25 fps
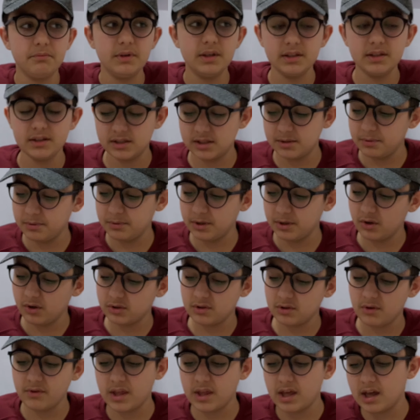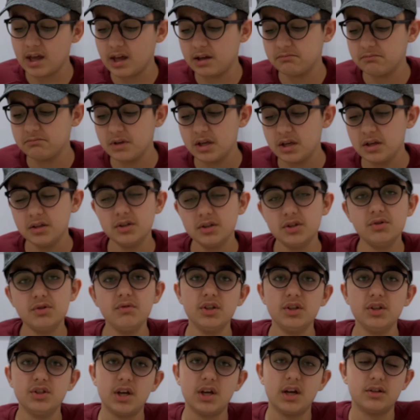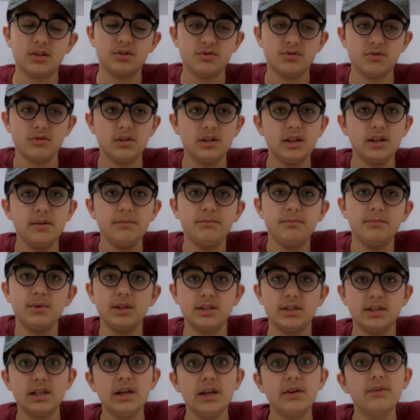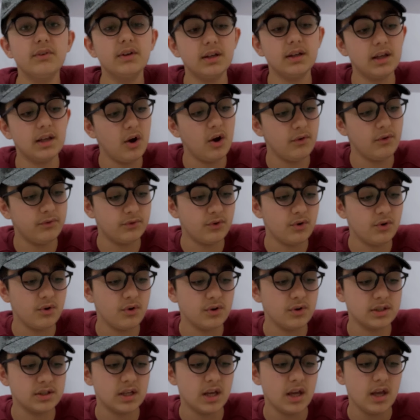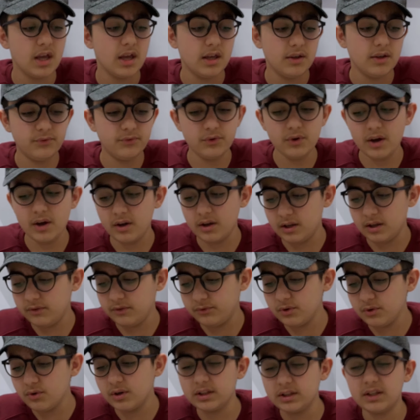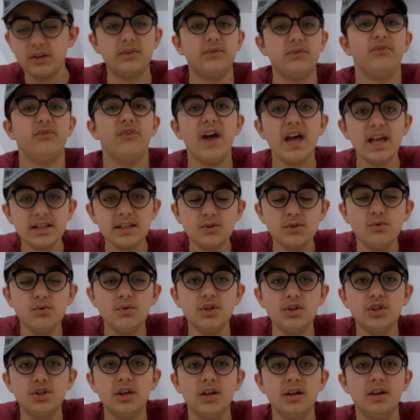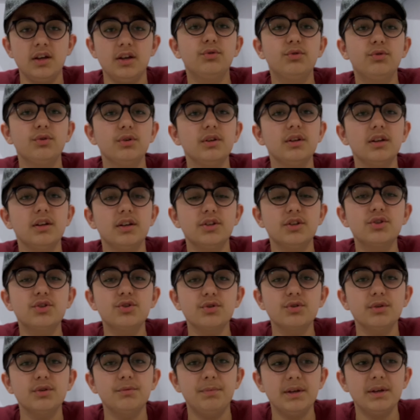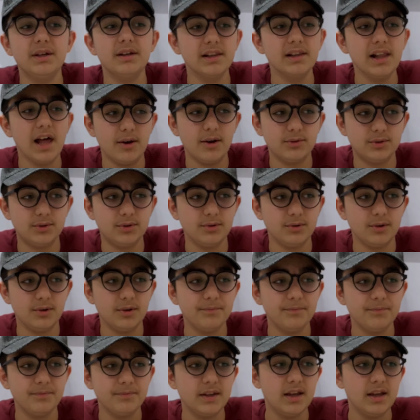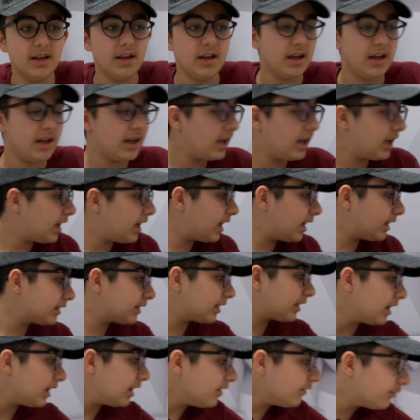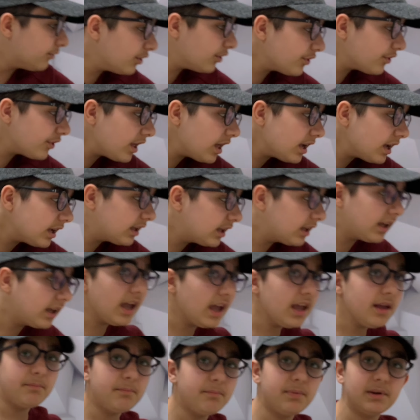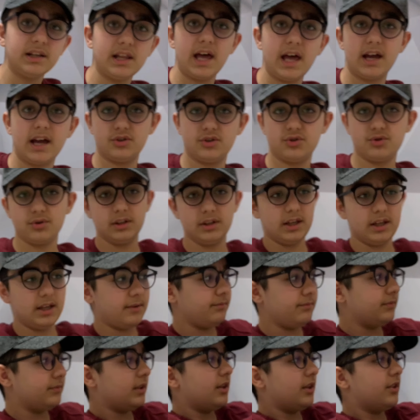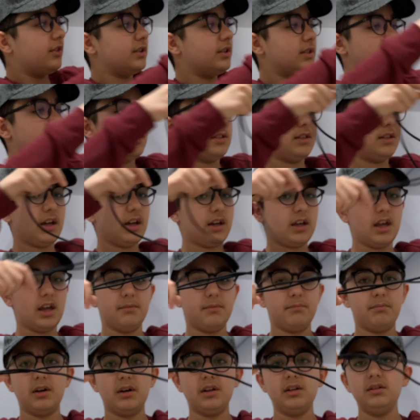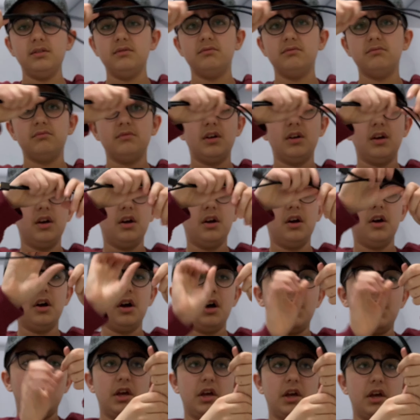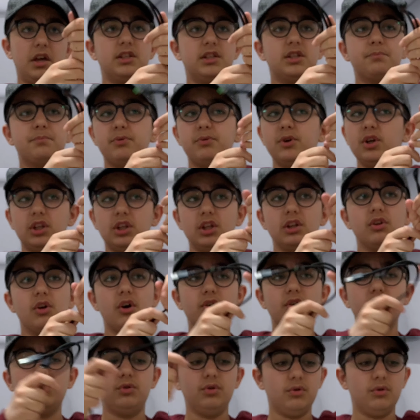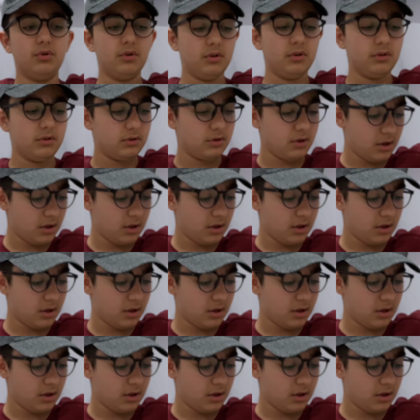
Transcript: It's because of the switch. Actually, it's of course, if you want a fast switch, it should be loud too. And for the cable, actually, this is the cable. It's pretty long too.